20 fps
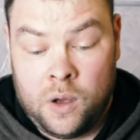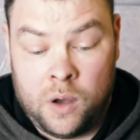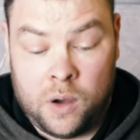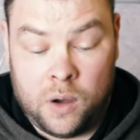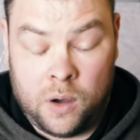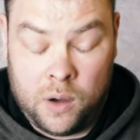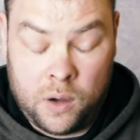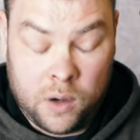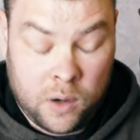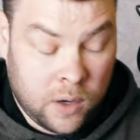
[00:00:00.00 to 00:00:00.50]

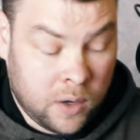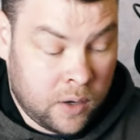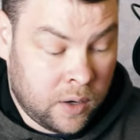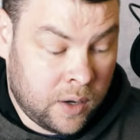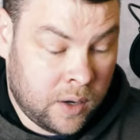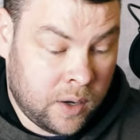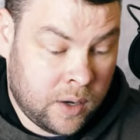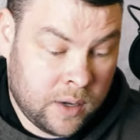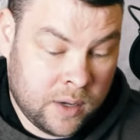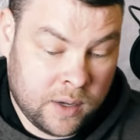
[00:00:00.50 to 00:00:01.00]

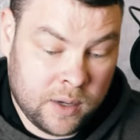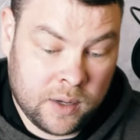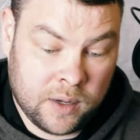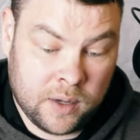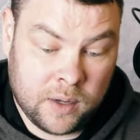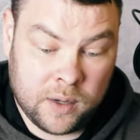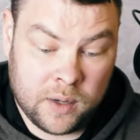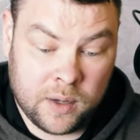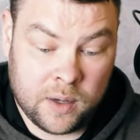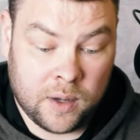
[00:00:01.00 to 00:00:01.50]
oh,
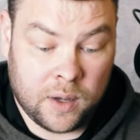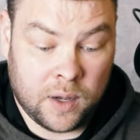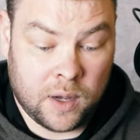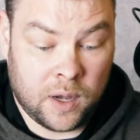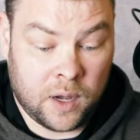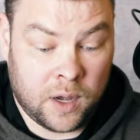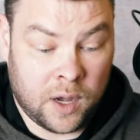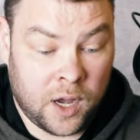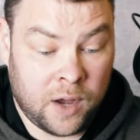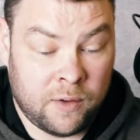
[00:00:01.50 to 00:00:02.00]

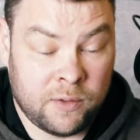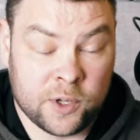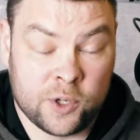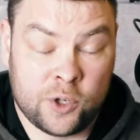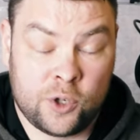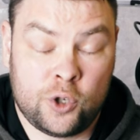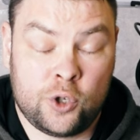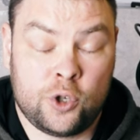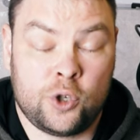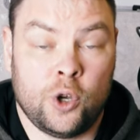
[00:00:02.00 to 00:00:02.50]
I was
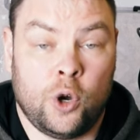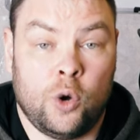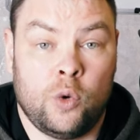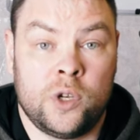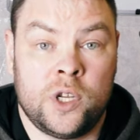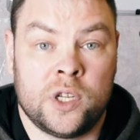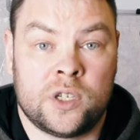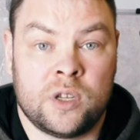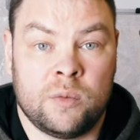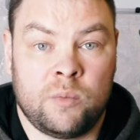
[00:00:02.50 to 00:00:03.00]
so
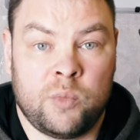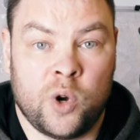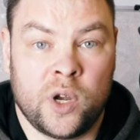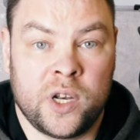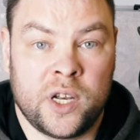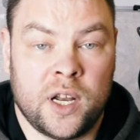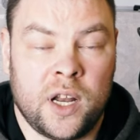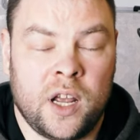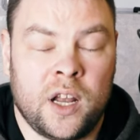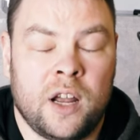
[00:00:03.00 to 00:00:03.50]

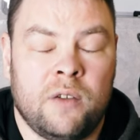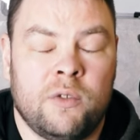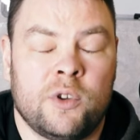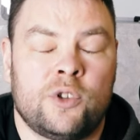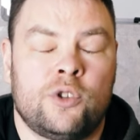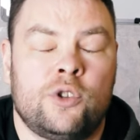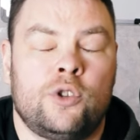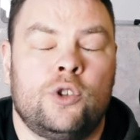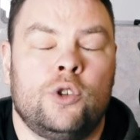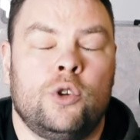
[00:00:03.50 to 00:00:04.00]
disappointed and I
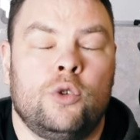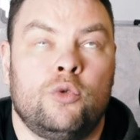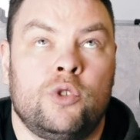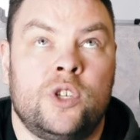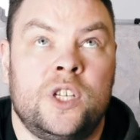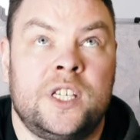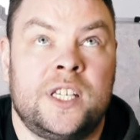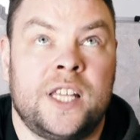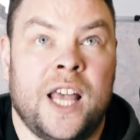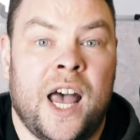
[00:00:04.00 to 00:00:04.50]
was so
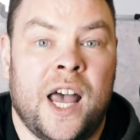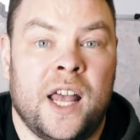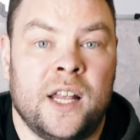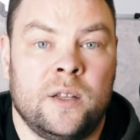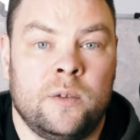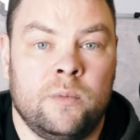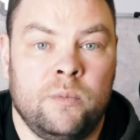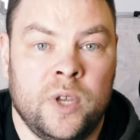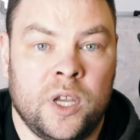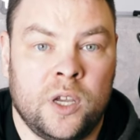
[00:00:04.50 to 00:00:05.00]
sad
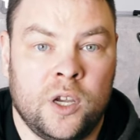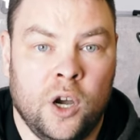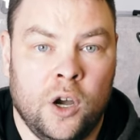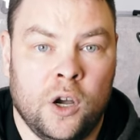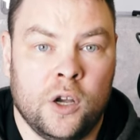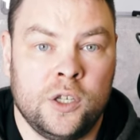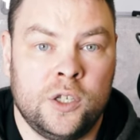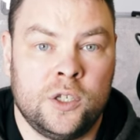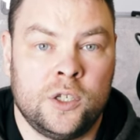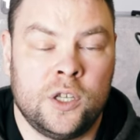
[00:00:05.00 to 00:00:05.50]

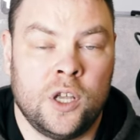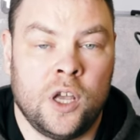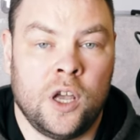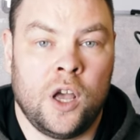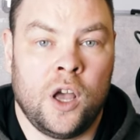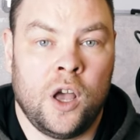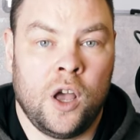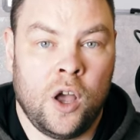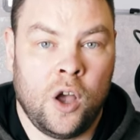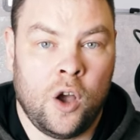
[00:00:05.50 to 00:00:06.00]
because
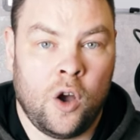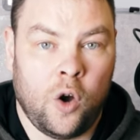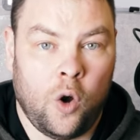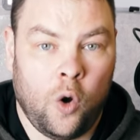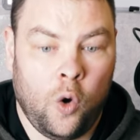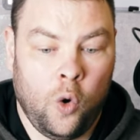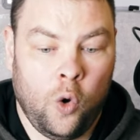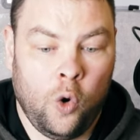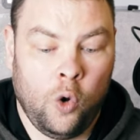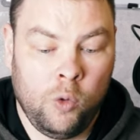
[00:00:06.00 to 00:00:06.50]

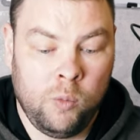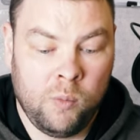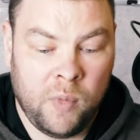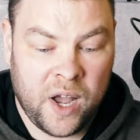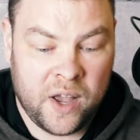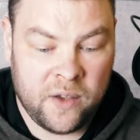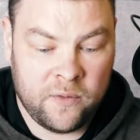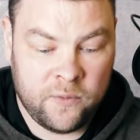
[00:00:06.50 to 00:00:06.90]
all my